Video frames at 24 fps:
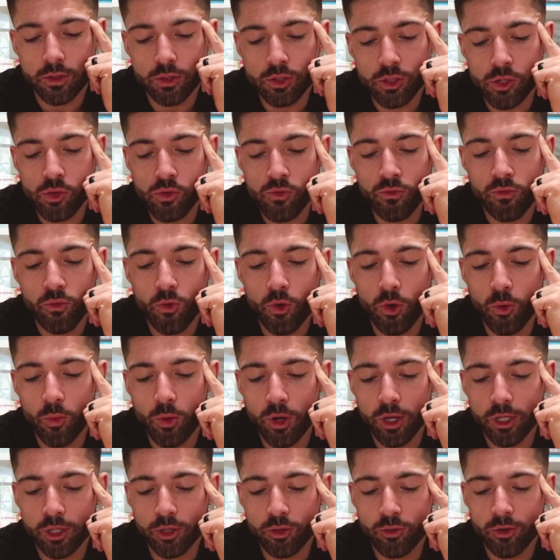two four
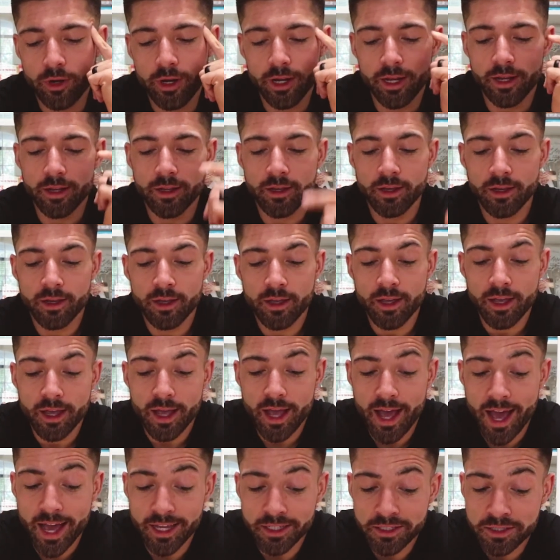one three.
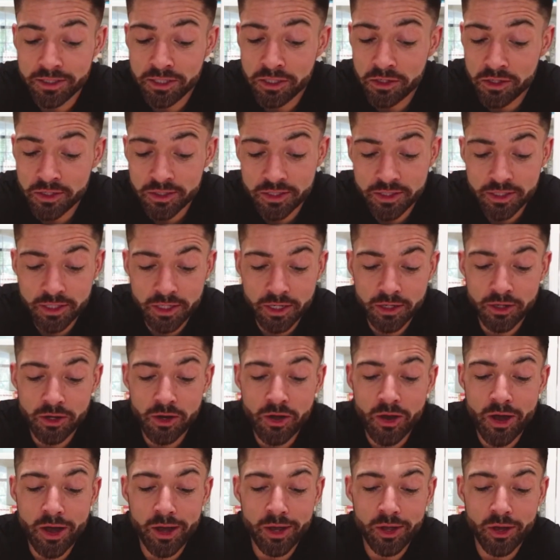I seriously need to
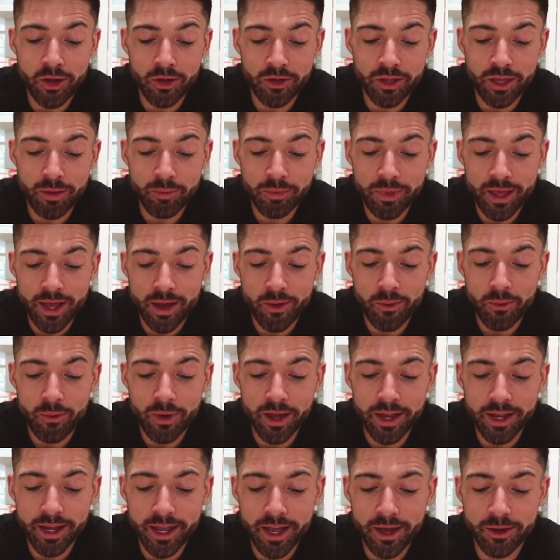know how y'all keep that
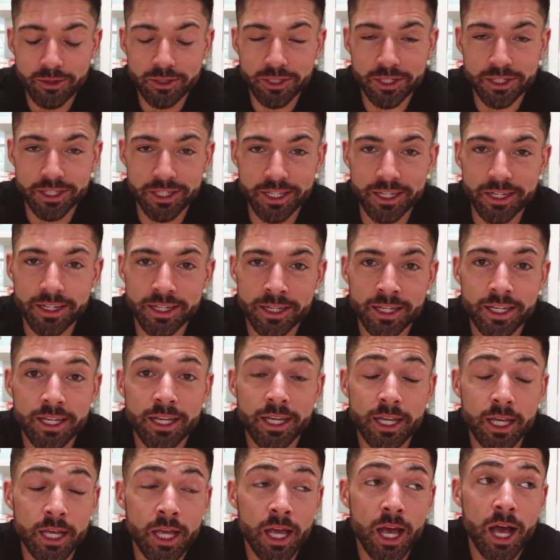white couch clean.
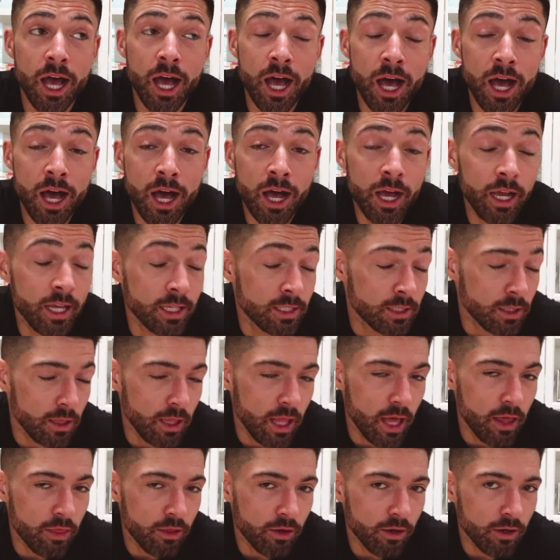Uh, it's
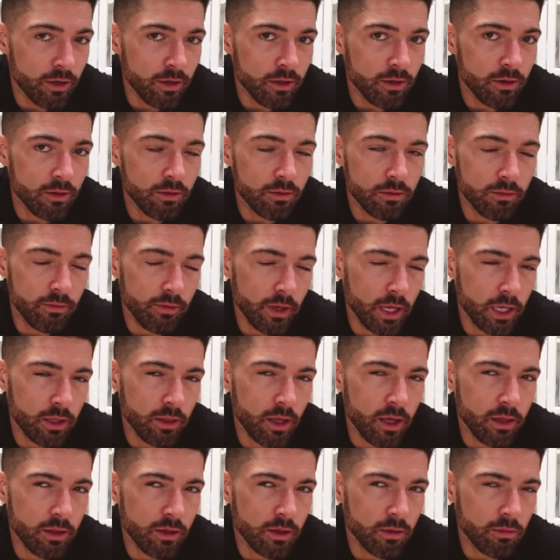leather, fake
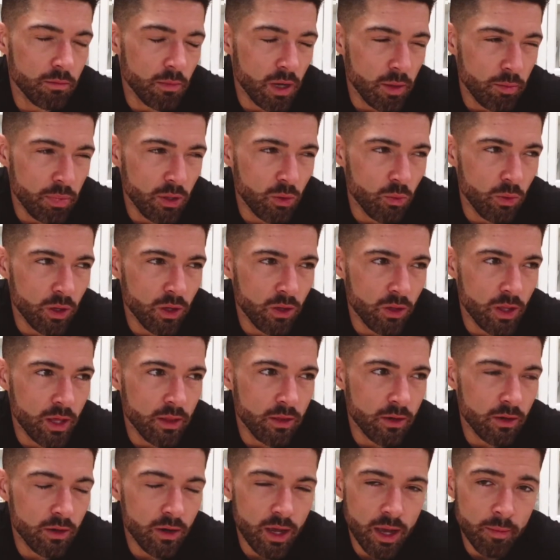leather, might be real
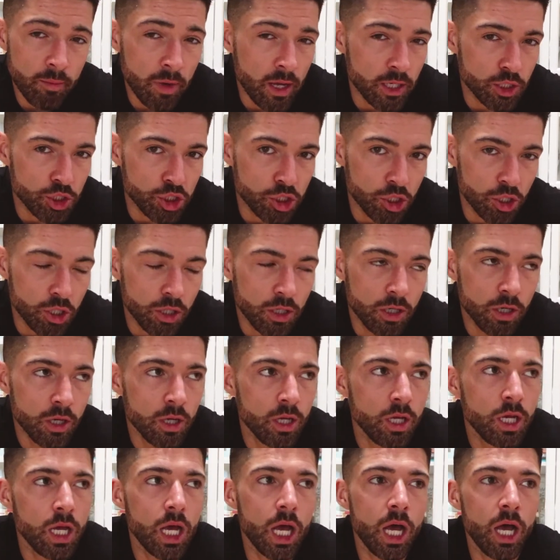leather, I'm not sure.
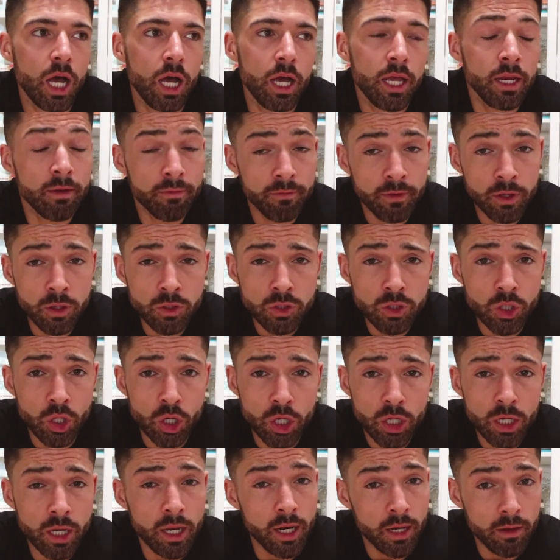Uh, it feels
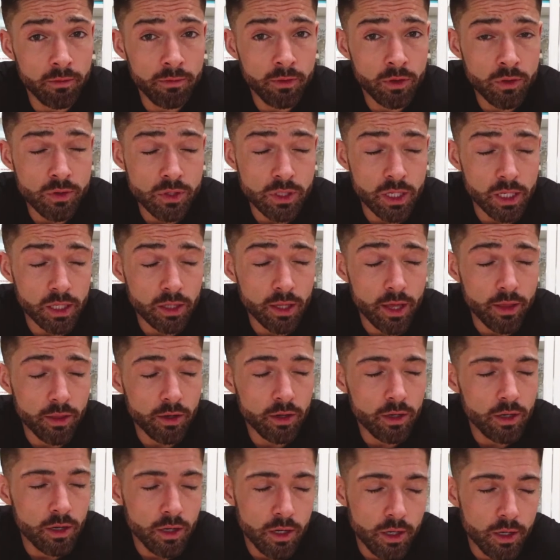good and it feels like
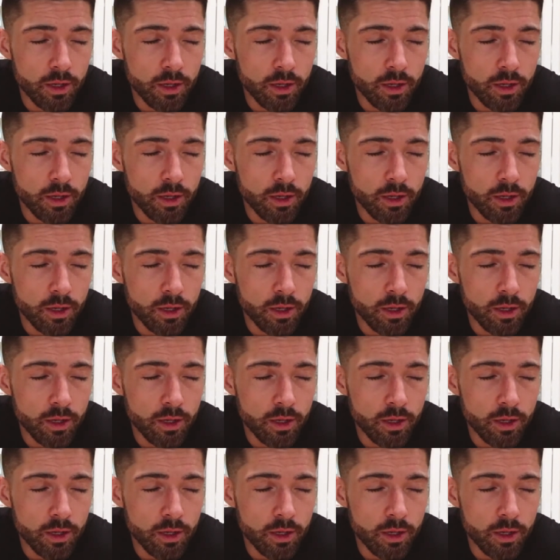leather,